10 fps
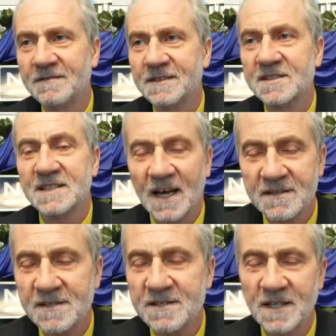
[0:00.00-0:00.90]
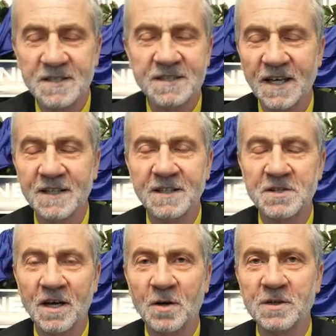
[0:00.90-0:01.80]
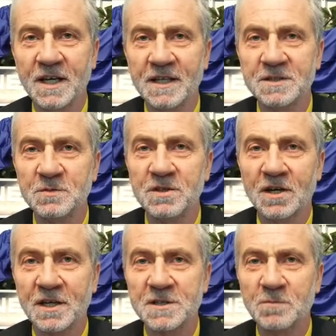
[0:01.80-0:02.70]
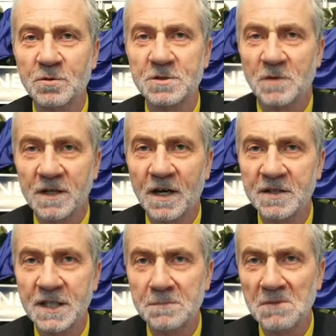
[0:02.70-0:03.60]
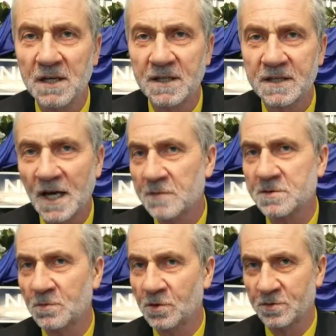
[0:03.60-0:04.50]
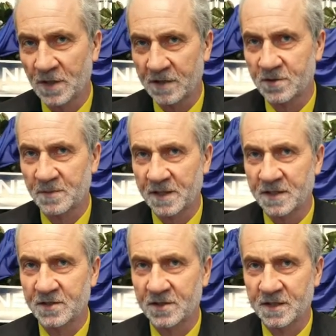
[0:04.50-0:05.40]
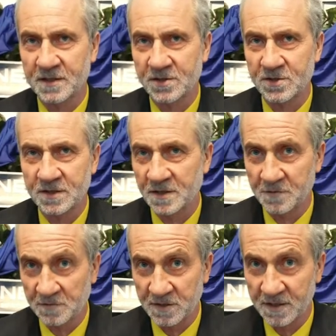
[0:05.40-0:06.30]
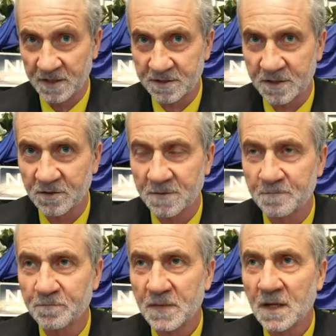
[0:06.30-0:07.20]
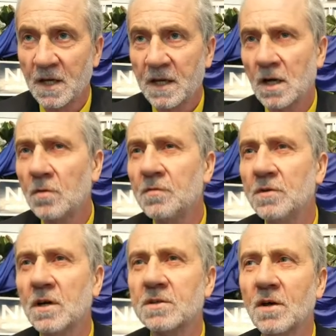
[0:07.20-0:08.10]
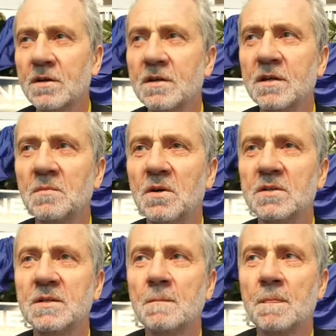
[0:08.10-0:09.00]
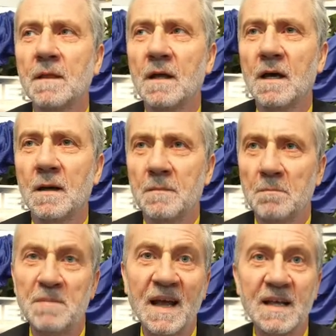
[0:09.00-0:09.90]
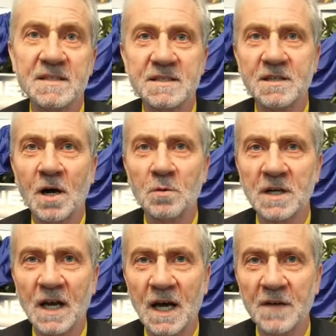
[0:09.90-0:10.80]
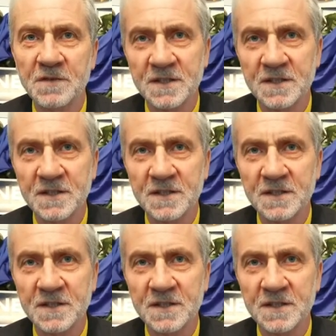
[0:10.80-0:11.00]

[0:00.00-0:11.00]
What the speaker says: Scientists are saying that nowadays we are exposed 100 million times more to electromagnetic radiation than 50 years ago. Now, if we are talking about balance in our life,